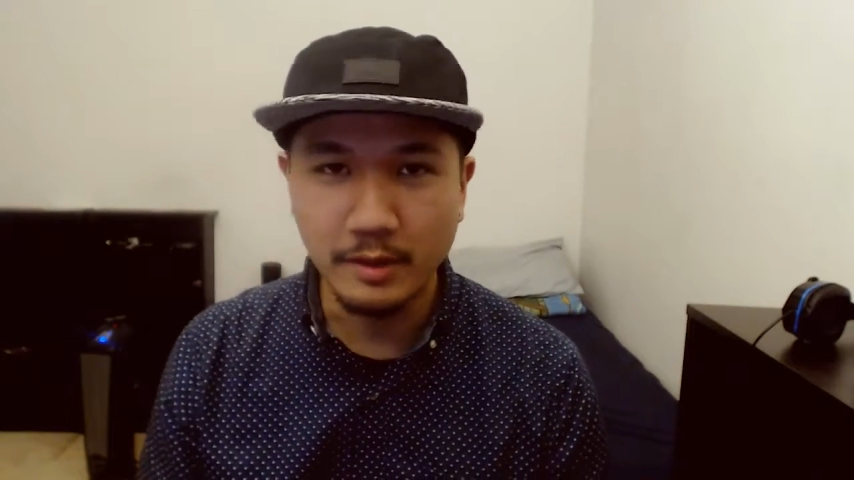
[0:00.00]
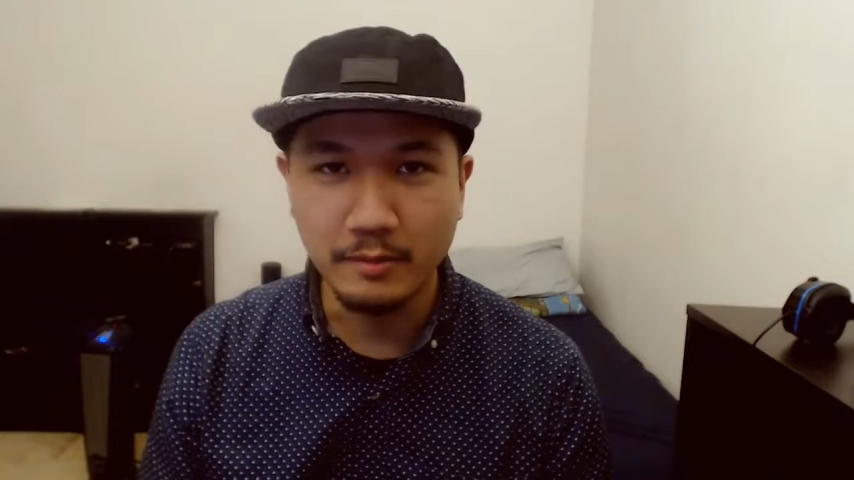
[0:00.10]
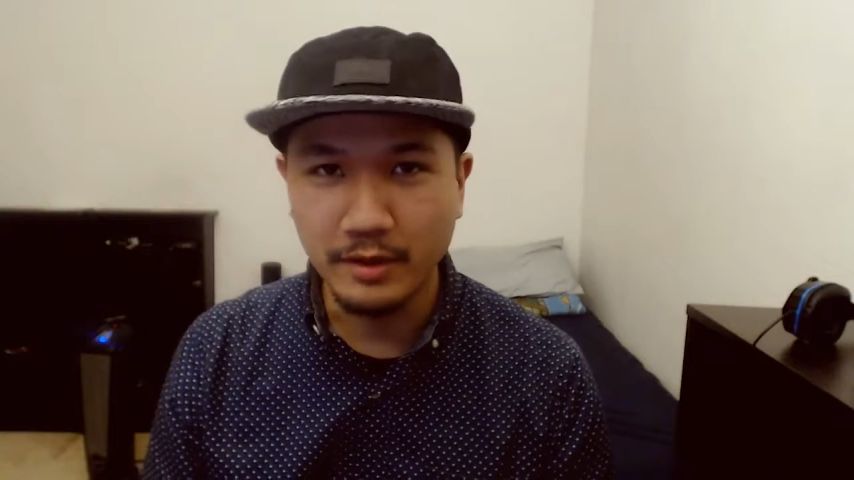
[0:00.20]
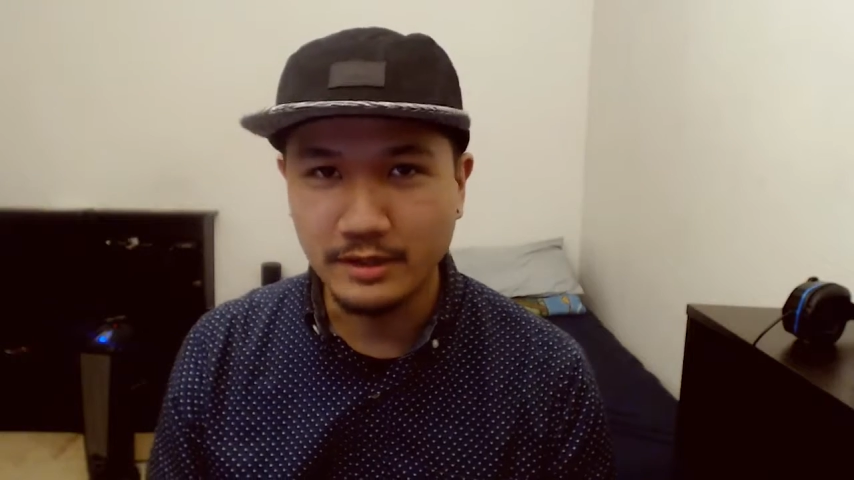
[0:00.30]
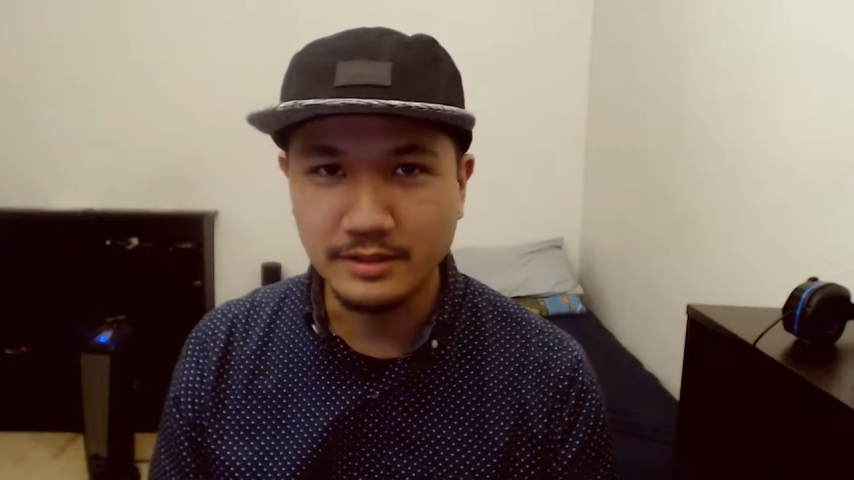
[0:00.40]
with
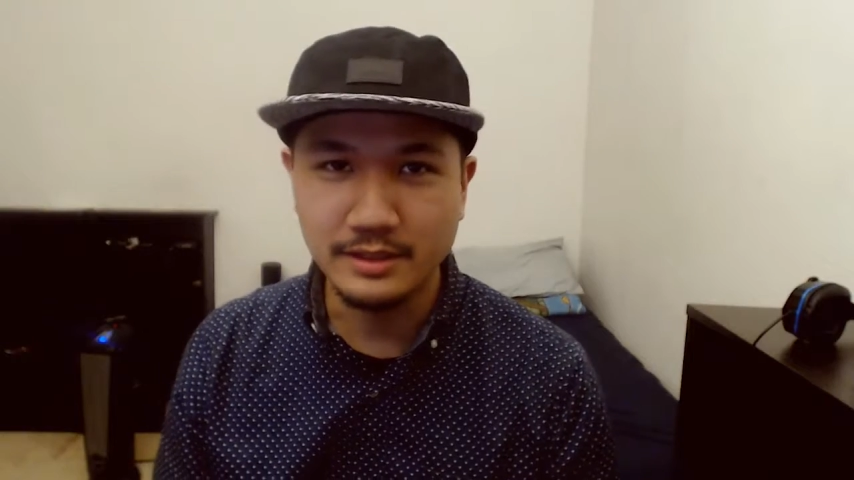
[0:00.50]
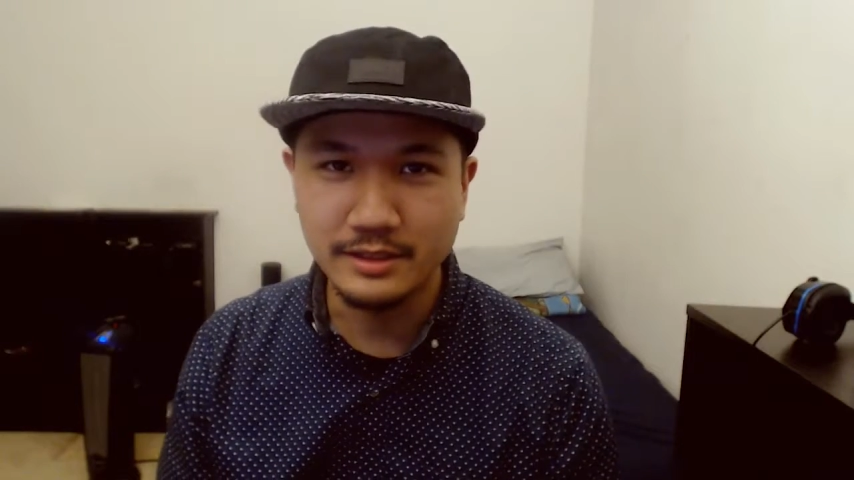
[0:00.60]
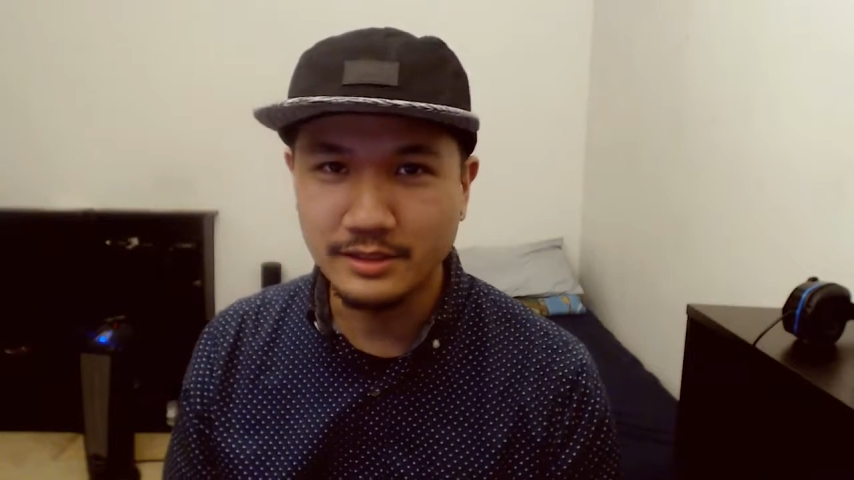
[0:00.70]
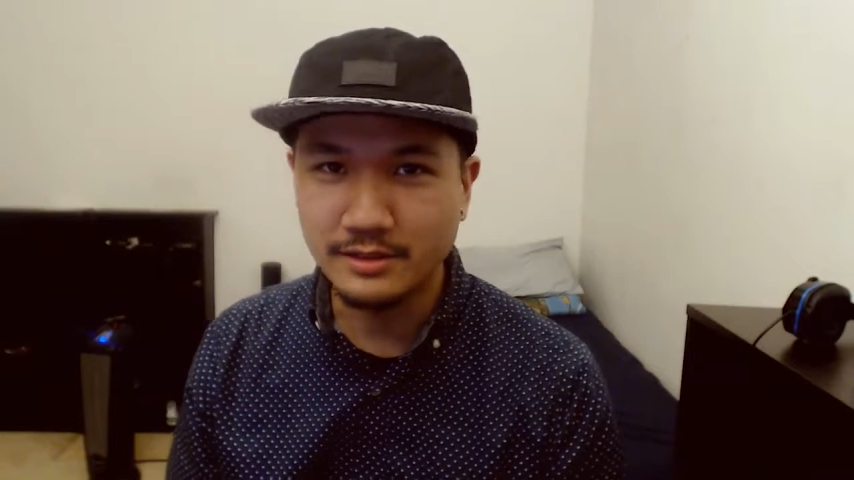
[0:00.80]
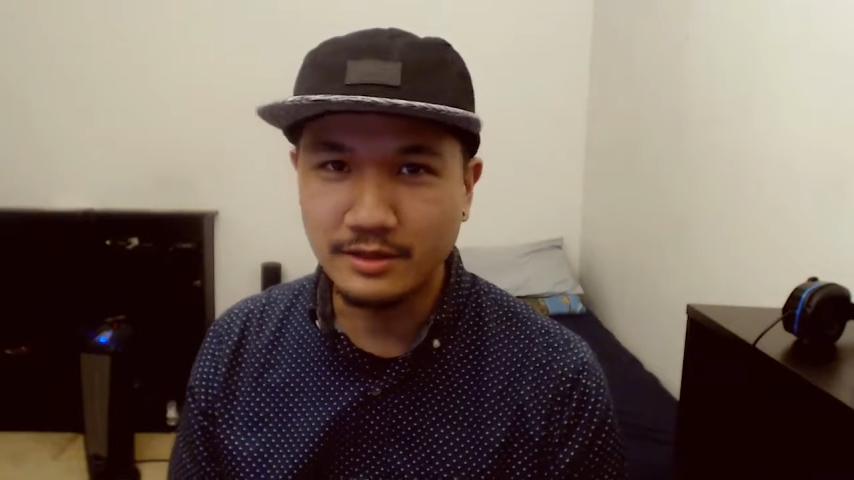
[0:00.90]
my parents
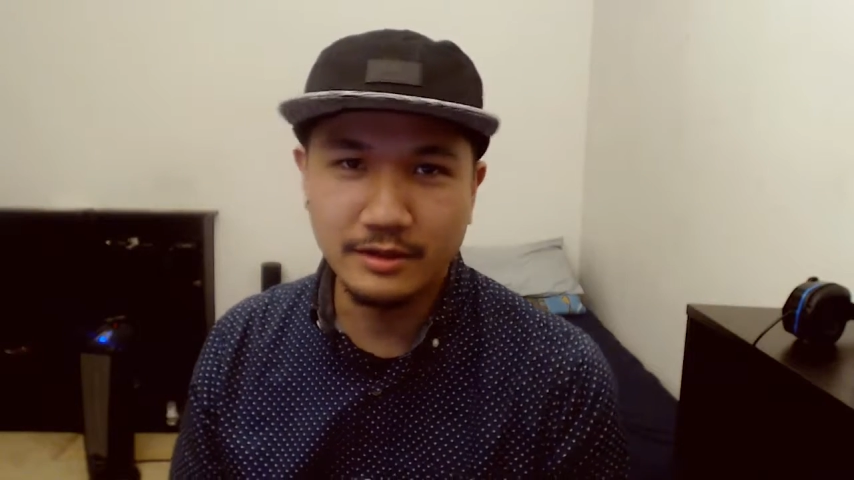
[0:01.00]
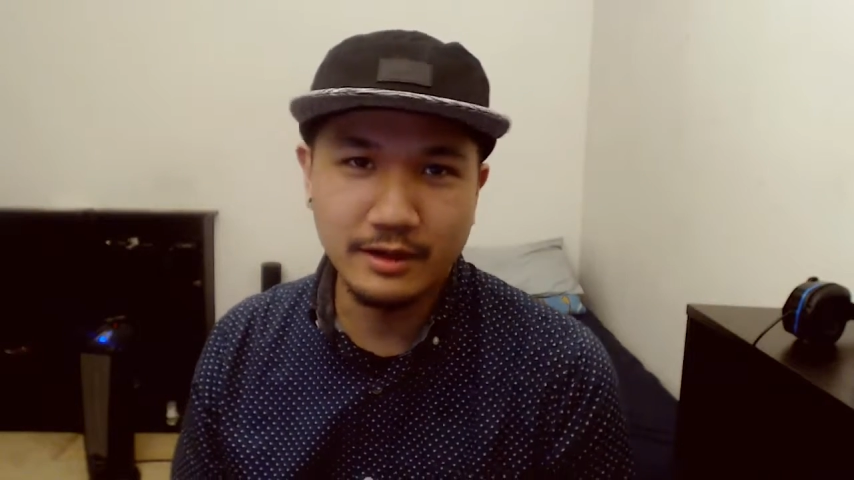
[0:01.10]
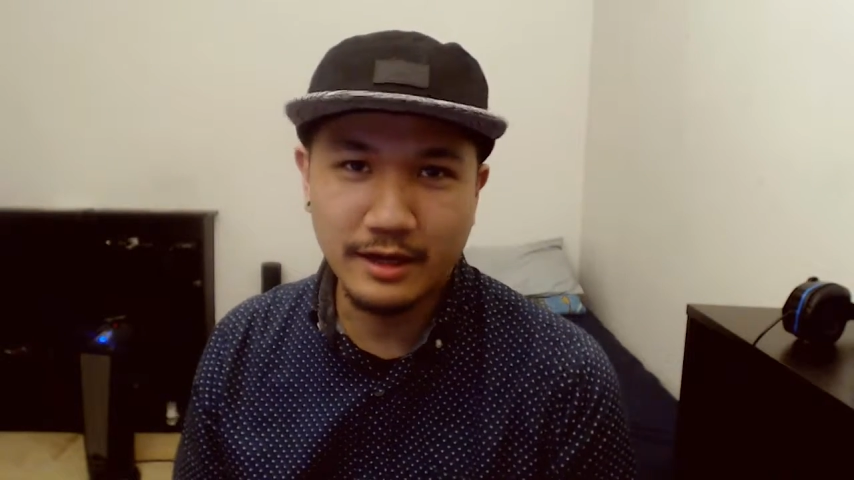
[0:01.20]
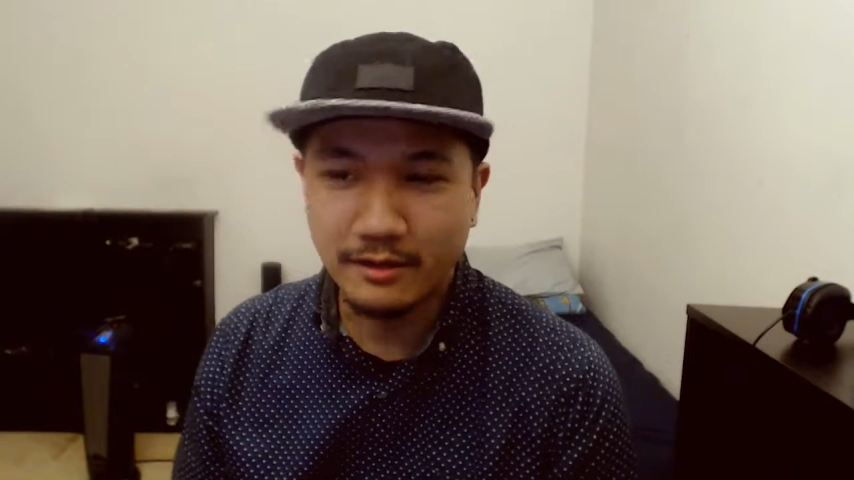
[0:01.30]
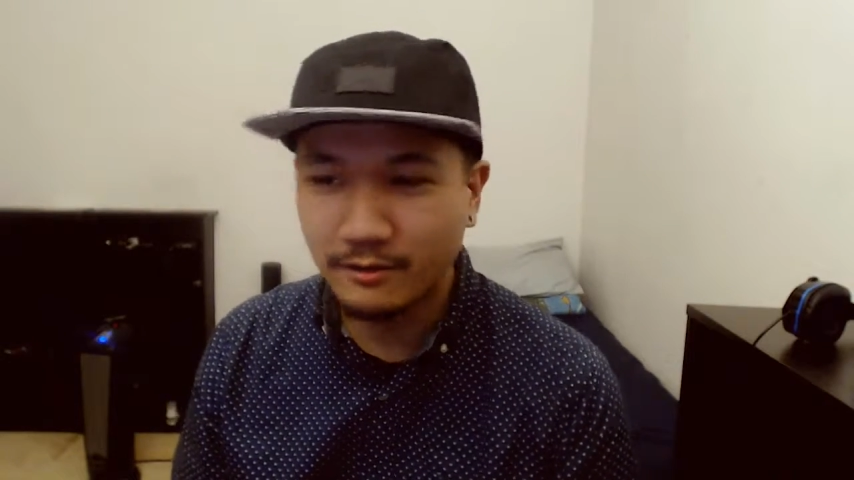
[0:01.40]
because you know
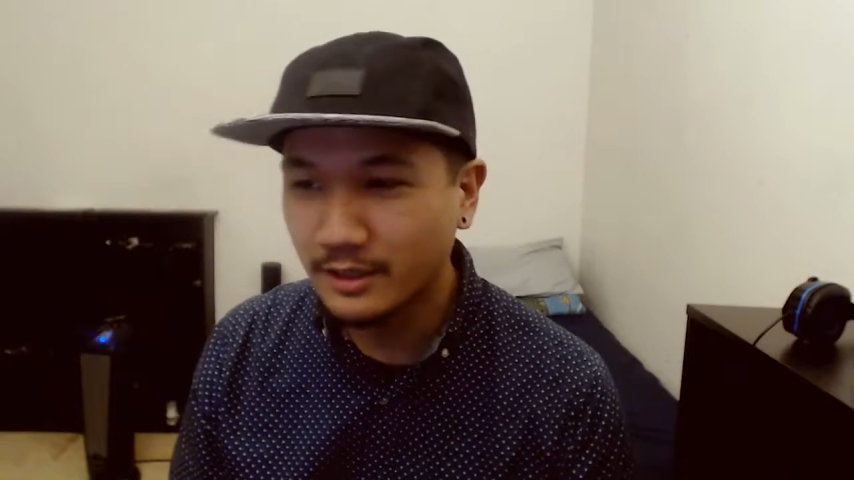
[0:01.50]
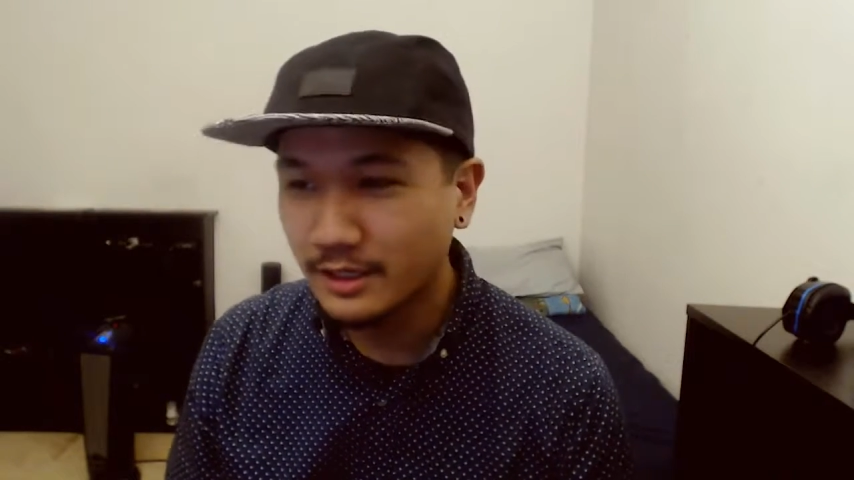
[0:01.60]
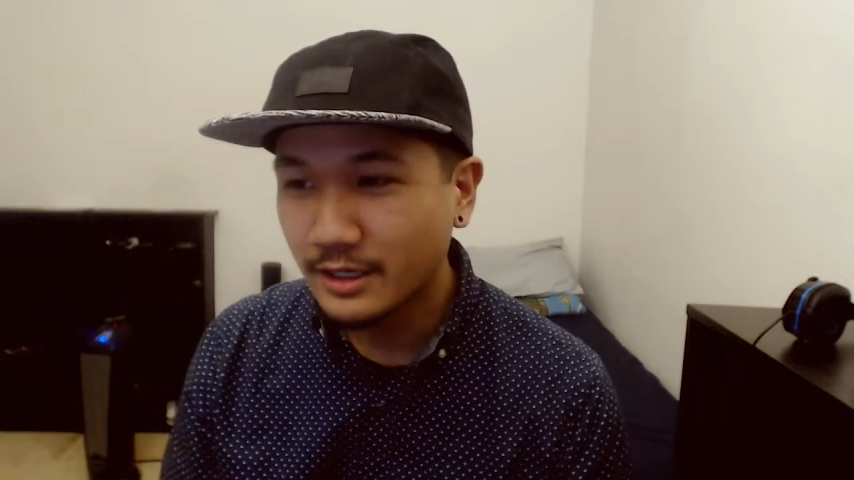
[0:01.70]
how